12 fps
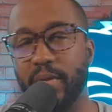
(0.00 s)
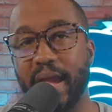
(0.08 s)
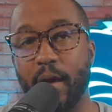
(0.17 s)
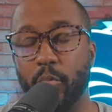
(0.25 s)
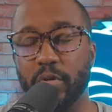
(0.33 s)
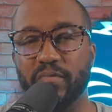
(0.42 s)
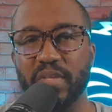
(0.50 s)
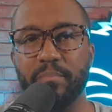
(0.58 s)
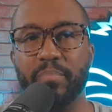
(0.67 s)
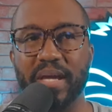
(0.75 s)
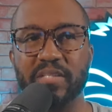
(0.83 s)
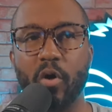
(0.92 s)
and we had one of
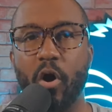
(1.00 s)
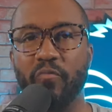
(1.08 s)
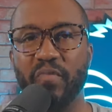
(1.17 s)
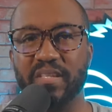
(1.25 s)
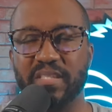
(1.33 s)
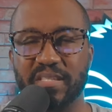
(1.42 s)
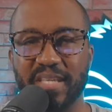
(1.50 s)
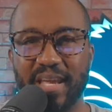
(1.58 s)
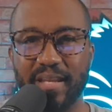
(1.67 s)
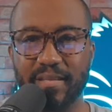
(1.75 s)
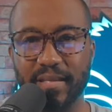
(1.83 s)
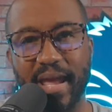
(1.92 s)
the best offenses
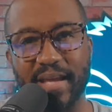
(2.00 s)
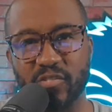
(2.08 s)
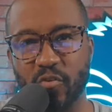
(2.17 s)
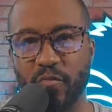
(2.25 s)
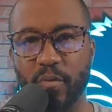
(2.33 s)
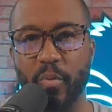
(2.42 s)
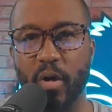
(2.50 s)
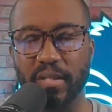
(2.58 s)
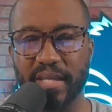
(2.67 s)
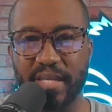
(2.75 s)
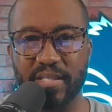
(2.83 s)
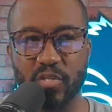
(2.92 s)
in the National
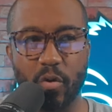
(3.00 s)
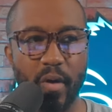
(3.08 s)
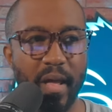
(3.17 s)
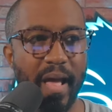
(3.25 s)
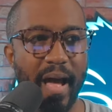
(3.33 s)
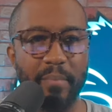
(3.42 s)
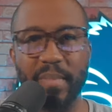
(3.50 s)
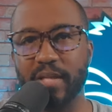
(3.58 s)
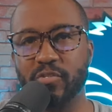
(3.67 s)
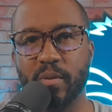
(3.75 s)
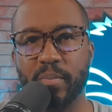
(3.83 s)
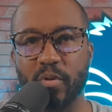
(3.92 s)
Football League. So I'm
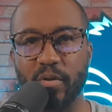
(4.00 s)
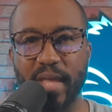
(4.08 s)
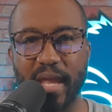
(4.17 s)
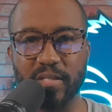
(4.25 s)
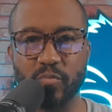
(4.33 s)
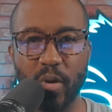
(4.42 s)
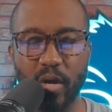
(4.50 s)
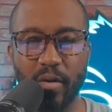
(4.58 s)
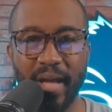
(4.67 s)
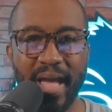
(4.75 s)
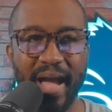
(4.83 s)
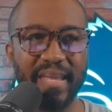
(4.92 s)
not tripping on that as
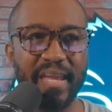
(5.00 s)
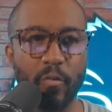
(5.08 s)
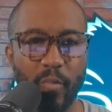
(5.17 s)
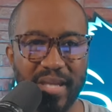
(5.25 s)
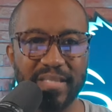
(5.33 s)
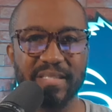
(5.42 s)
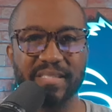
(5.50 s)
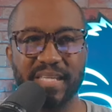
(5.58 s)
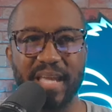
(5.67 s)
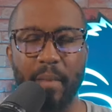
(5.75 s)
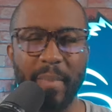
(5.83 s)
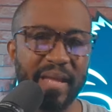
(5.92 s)
well. I can't wait to
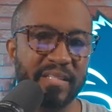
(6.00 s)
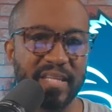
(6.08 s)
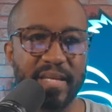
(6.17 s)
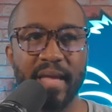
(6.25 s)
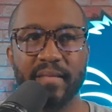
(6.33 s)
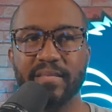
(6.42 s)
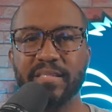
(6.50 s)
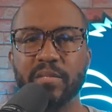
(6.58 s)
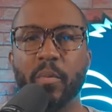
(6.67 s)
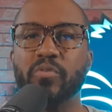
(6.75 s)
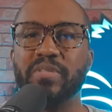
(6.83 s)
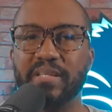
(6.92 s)
see. This
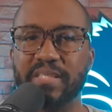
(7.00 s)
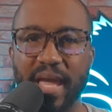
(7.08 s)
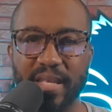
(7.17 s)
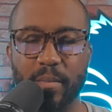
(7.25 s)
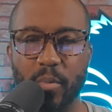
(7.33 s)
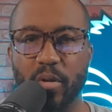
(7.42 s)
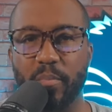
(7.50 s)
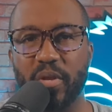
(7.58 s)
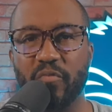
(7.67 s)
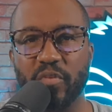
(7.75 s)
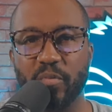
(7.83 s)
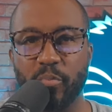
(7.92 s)
is the most excited I'm going to
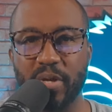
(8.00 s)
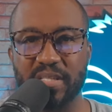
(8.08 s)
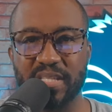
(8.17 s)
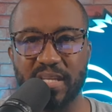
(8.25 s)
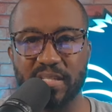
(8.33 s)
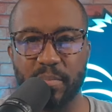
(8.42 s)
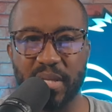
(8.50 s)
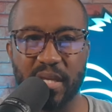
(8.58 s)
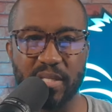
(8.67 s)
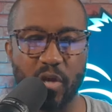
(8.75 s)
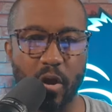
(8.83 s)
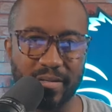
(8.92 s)
be for the preseason,
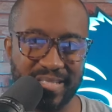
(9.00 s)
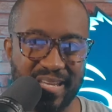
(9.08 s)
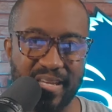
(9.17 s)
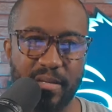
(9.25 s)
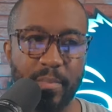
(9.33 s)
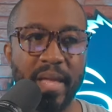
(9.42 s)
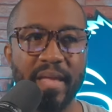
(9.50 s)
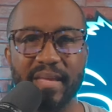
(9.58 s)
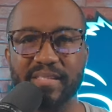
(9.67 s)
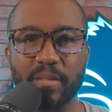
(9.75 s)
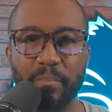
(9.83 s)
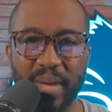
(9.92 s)
because our team
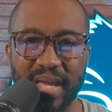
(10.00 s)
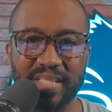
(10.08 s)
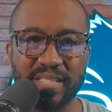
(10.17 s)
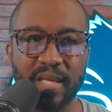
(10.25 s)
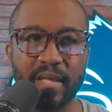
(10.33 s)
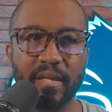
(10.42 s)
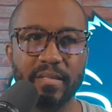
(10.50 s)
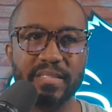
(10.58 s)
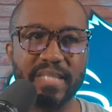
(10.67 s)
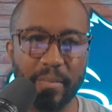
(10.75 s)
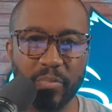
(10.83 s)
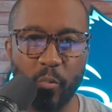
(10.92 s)
is the best
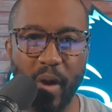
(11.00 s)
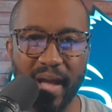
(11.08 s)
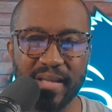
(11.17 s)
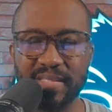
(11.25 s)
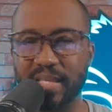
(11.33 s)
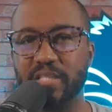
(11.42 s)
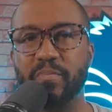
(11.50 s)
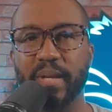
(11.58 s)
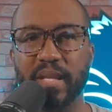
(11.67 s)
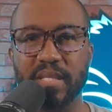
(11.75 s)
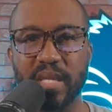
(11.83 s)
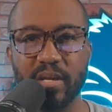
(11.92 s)
depth-wise that has
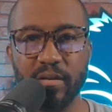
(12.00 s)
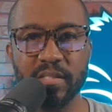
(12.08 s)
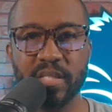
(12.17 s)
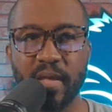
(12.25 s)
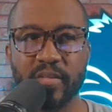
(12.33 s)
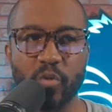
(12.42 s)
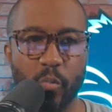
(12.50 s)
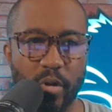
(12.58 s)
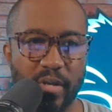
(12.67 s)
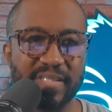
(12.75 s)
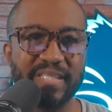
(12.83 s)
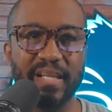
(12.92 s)
been in years. So
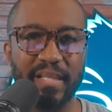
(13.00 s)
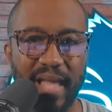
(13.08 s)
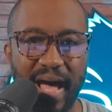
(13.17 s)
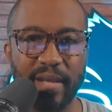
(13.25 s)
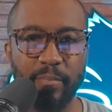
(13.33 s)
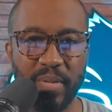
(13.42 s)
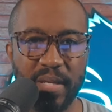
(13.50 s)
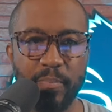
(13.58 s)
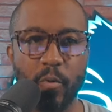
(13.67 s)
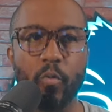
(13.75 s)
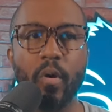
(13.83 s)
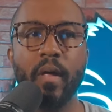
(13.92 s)
we're going to see a lot of
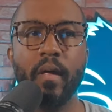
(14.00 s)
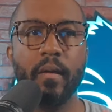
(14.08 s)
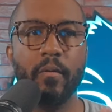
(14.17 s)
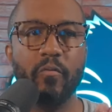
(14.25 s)
people